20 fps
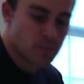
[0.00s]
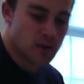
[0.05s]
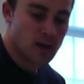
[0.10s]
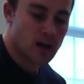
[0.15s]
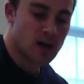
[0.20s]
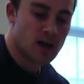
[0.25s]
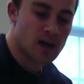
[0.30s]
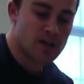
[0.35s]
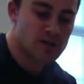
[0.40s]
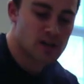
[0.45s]

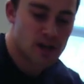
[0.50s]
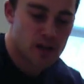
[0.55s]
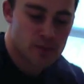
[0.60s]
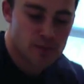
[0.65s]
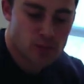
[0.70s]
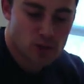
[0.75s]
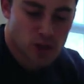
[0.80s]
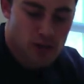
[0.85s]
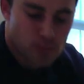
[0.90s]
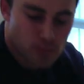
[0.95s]
I've got
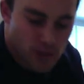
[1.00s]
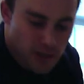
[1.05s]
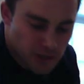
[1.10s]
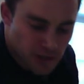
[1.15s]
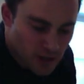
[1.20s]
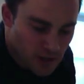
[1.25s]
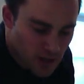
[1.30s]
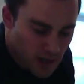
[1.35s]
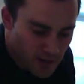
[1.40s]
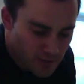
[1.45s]
a blood
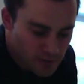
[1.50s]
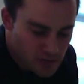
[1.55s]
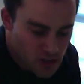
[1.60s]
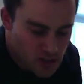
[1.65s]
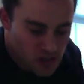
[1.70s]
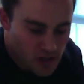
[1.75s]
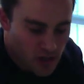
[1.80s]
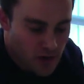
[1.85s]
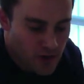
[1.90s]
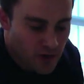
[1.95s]
pressure cuff
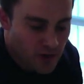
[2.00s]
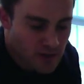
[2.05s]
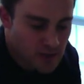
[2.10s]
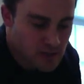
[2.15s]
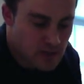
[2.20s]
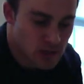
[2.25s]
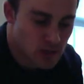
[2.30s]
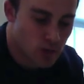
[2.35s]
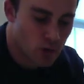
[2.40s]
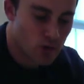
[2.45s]
just under
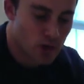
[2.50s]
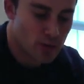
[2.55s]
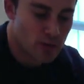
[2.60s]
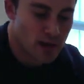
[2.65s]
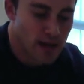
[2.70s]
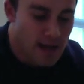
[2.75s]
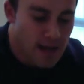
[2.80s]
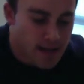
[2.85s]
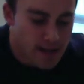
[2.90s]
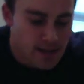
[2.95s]
his lower
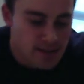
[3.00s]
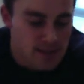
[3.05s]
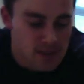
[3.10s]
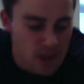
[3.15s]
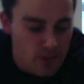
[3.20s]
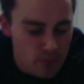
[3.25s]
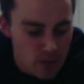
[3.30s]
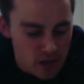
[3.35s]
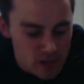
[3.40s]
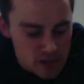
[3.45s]
back, his
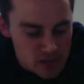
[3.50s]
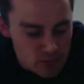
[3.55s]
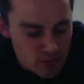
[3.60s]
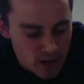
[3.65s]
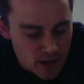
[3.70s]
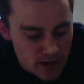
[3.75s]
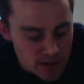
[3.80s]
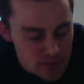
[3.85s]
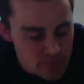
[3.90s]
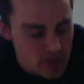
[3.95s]
lumbar
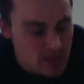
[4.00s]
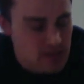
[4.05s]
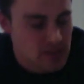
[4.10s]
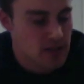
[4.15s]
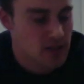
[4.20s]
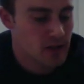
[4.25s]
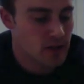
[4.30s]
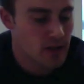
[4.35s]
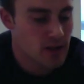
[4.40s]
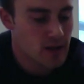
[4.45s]
spine,
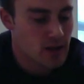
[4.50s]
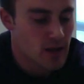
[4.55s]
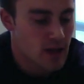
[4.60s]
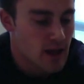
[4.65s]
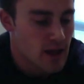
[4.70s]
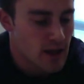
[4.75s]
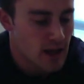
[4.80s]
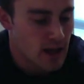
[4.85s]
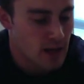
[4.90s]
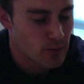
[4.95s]
basically.
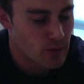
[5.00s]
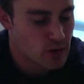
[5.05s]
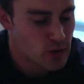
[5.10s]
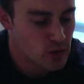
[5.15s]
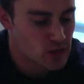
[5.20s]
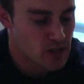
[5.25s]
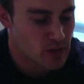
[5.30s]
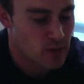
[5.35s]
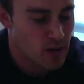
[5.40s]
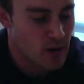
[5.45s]
And what I'm going to do
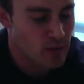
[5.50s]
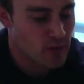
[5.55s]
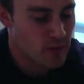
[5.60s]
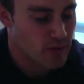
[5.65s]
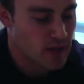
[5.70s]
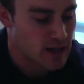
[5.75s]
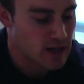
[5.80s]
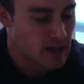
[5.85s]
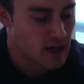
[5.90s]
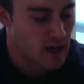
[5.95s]
is I'm going to pump up
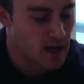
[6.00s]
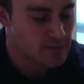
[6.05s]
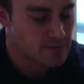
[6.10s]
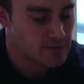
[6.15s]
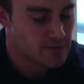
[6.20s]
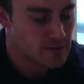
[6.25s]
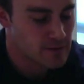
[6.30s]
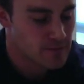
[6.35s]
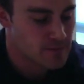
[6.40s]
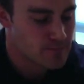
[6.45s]
that
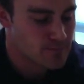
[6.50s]
cuff.